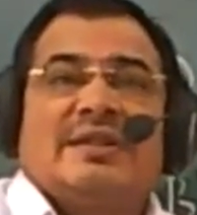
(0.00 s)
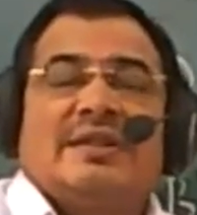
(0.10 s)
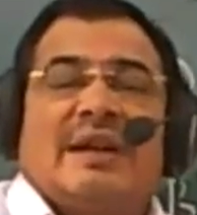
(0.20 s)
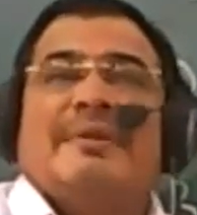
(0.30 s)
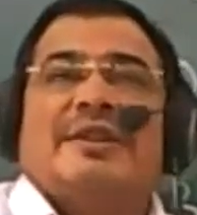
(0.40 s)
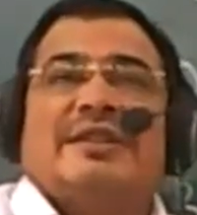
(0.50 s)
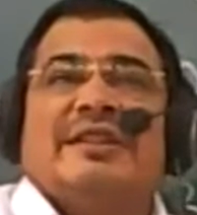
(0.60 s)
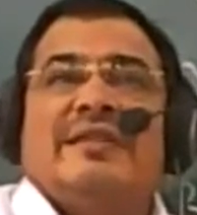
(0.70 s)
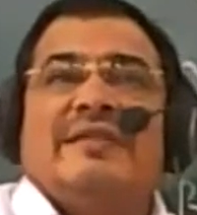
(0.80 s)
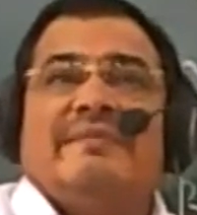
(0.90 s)

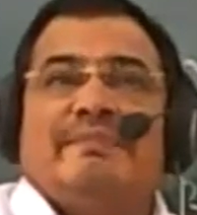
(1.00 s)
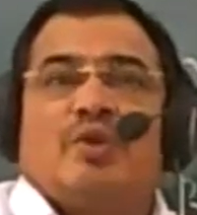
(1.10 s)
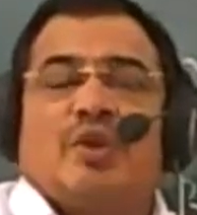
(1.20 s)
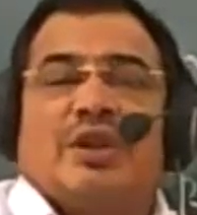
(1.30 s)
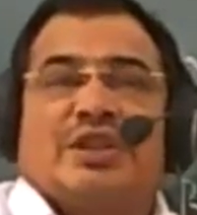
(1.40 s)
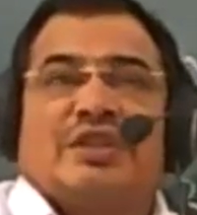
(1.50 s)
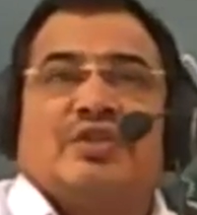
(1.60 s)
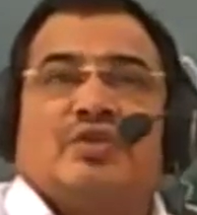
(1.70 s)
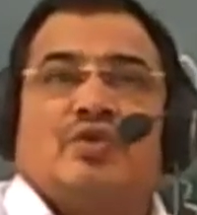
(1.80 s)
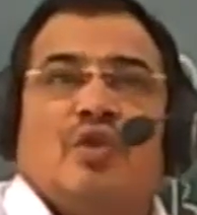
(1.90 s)
commercial production.
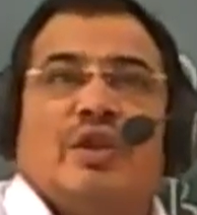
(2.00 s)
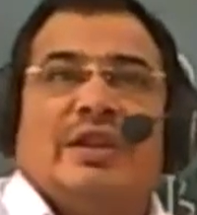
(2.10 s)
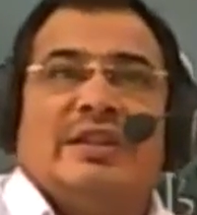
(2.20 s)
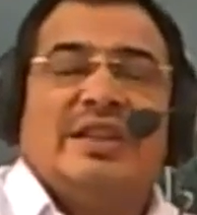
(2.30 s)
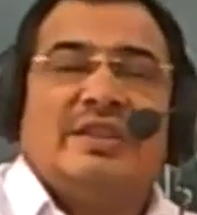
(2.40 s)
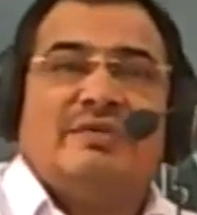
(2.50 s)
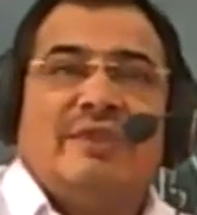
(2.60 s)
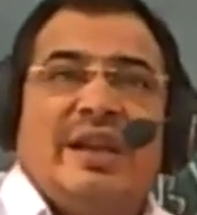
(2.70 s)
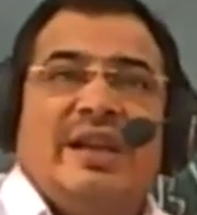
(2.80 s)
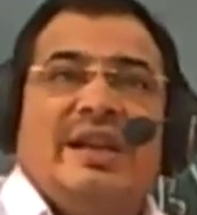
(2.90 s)
So in this
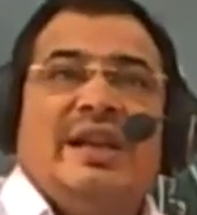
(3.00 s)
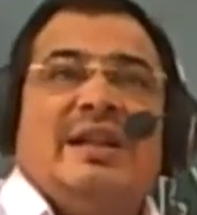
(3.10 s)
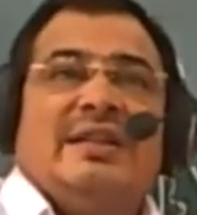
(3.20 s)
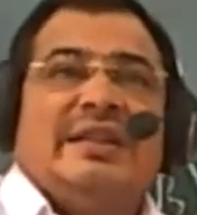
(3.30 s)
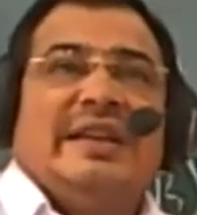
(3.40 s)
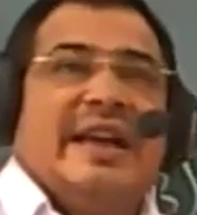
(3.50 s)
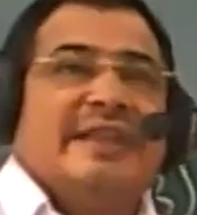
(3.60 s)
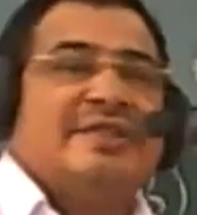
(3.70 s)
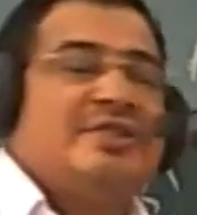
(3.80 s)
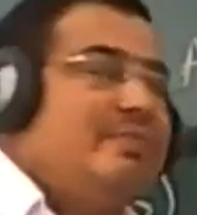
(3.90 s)
way, the
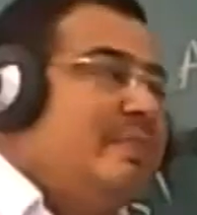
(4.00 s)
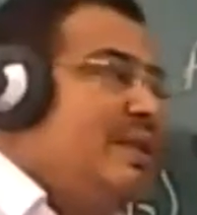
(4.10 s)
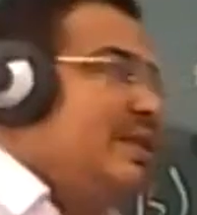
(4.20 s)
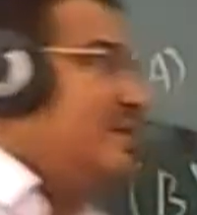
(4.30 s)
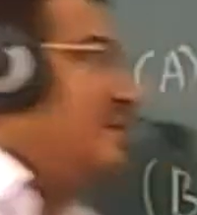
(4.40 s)
achievements